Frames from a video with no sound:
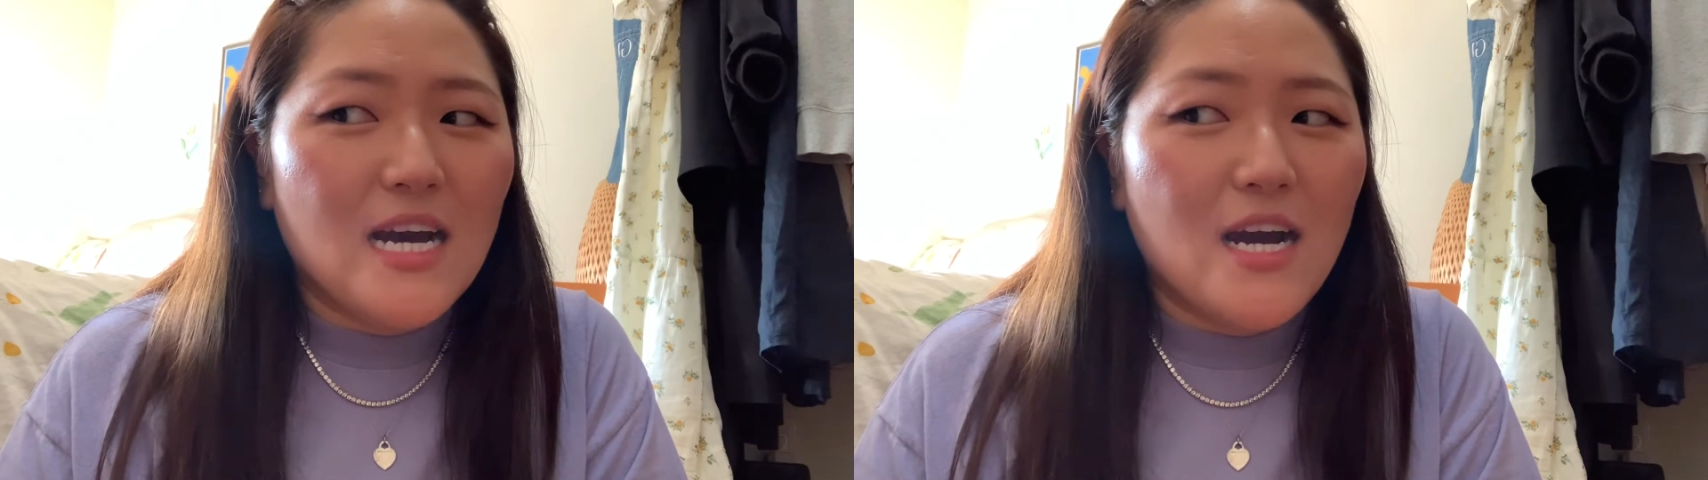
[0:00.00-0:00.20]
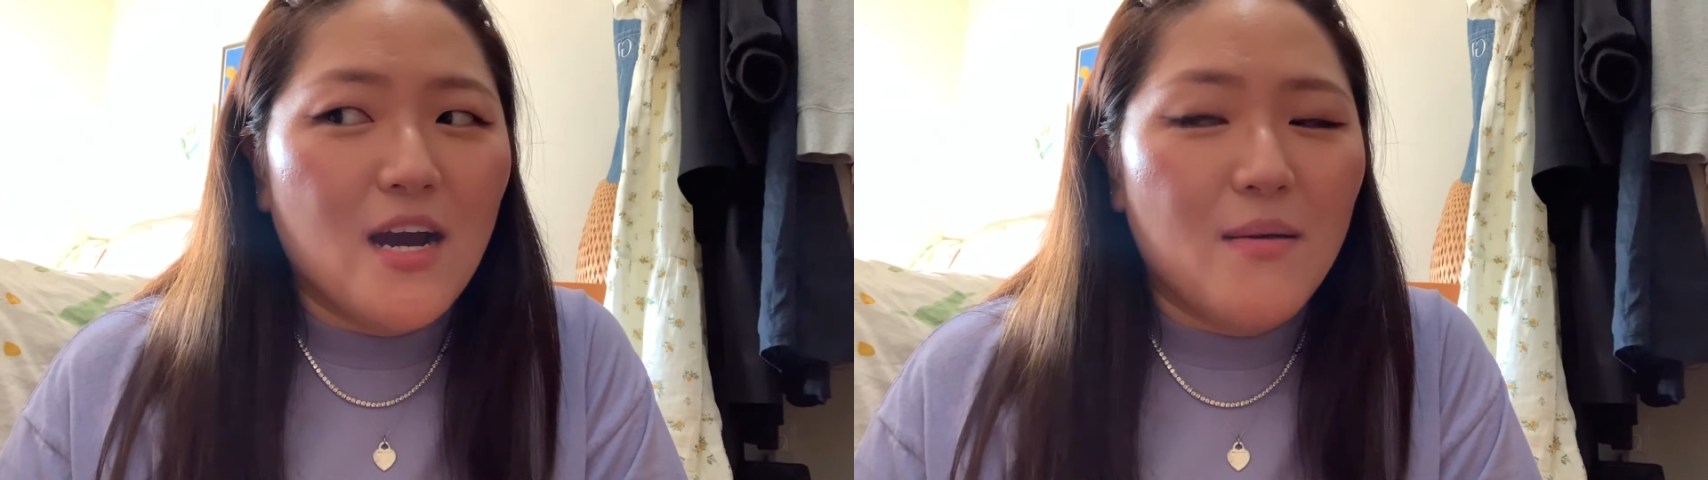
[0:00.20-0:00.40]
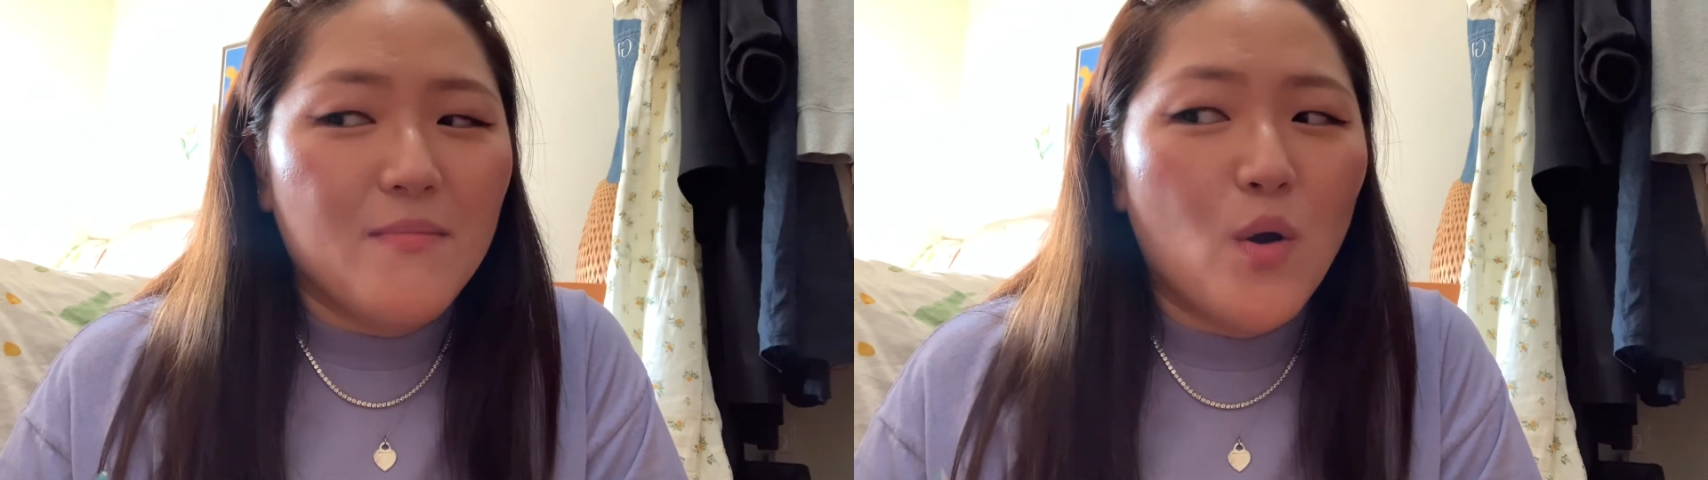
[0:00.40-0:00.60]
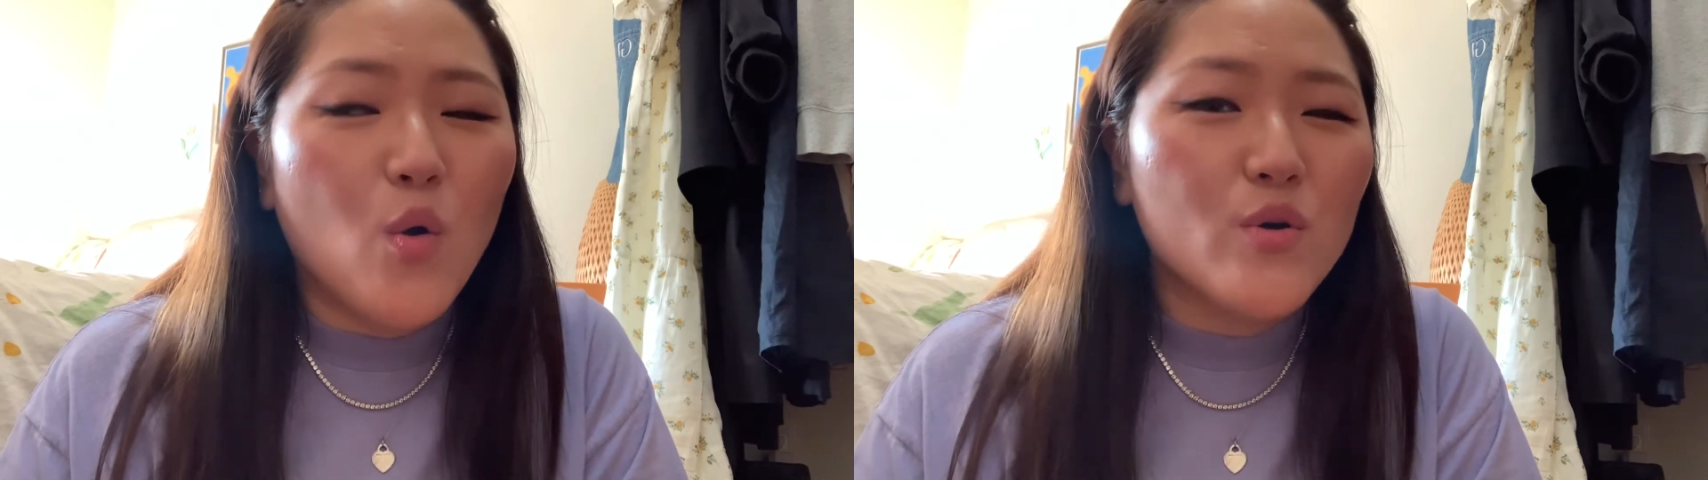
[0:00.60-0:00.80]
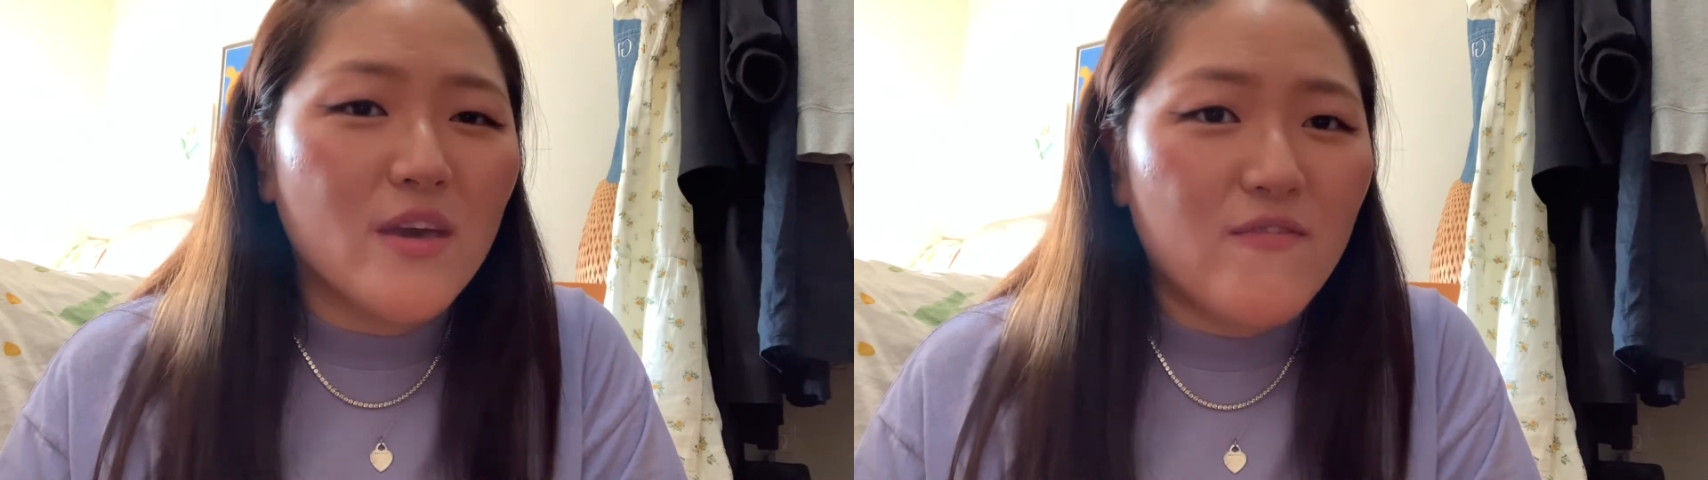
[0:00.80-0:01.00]

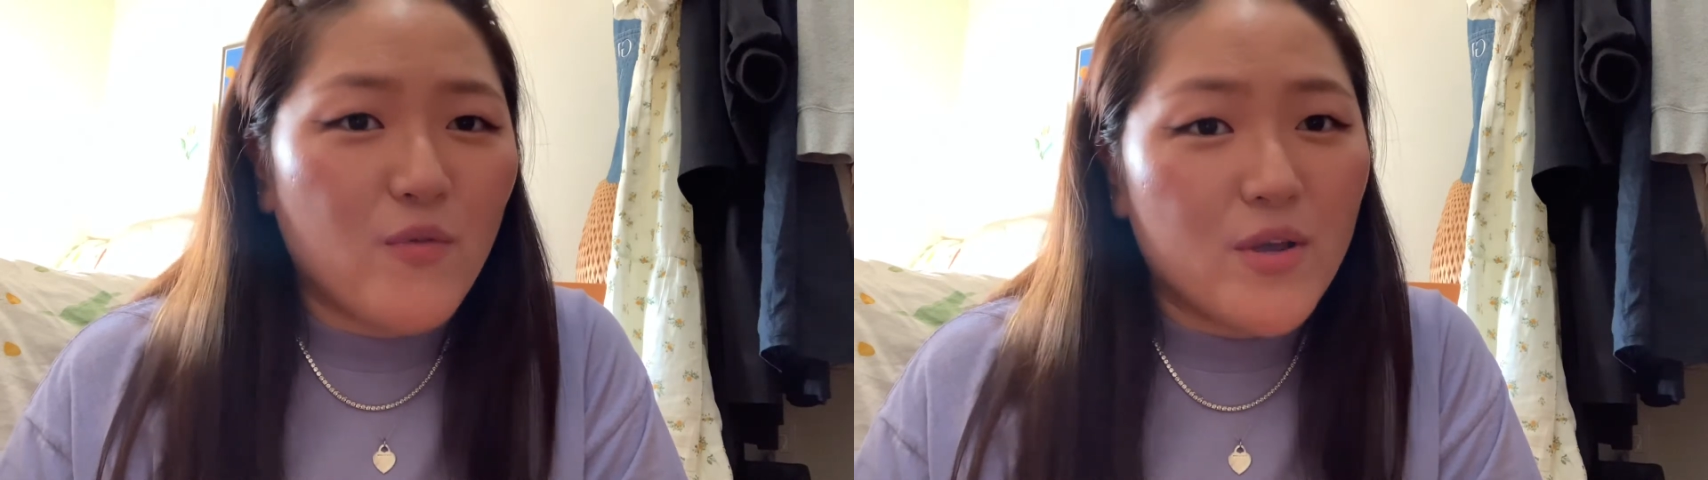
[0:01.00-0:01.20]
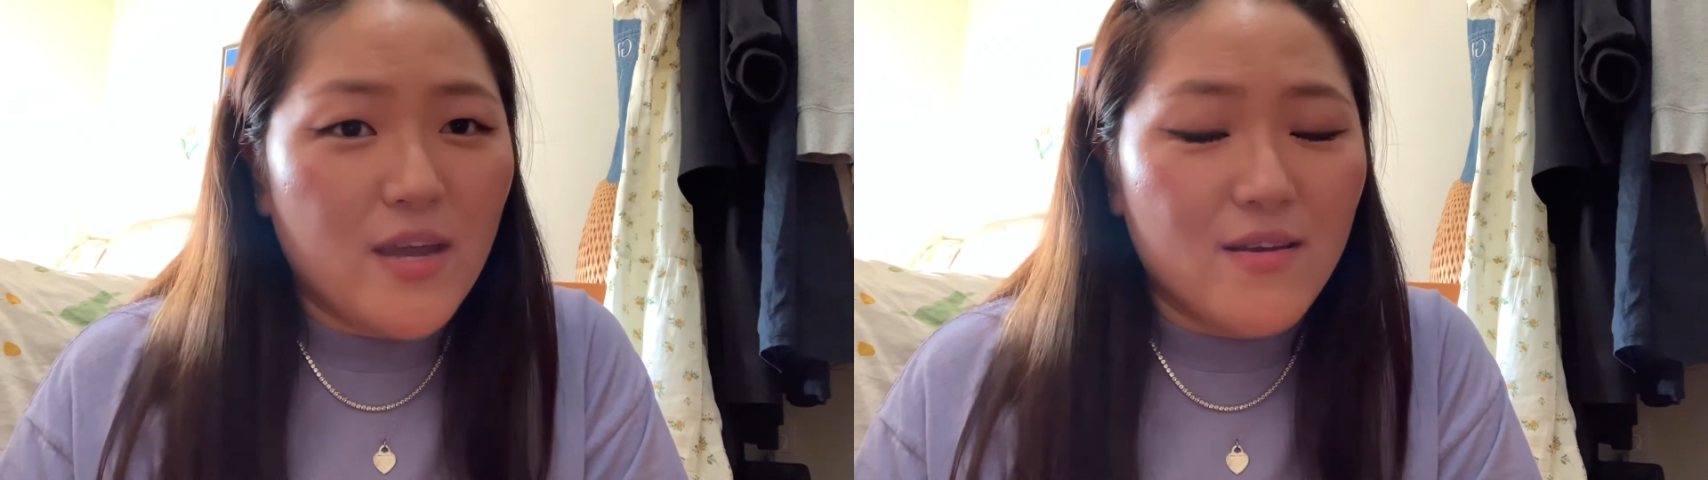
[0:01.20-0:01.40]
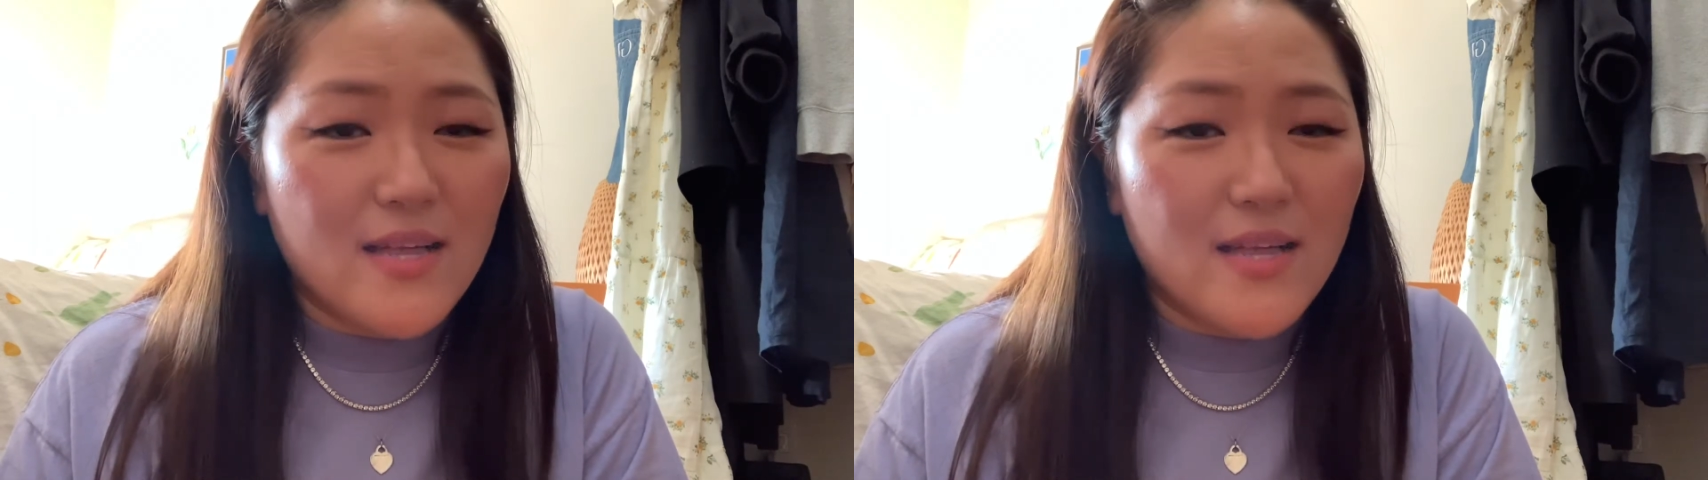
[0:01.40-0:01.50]
hold it for their